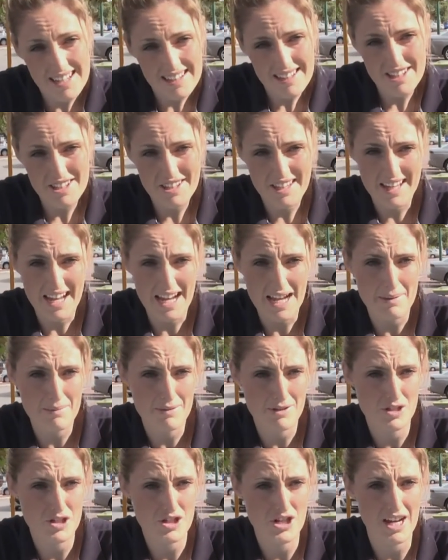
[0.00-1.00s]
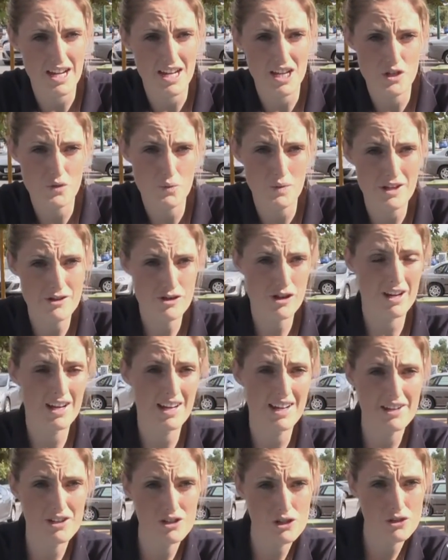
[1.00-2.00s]
now that the game has changed. We
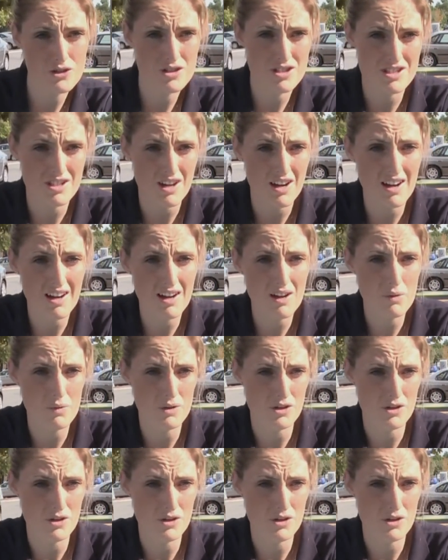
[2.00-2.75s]
tried a new style,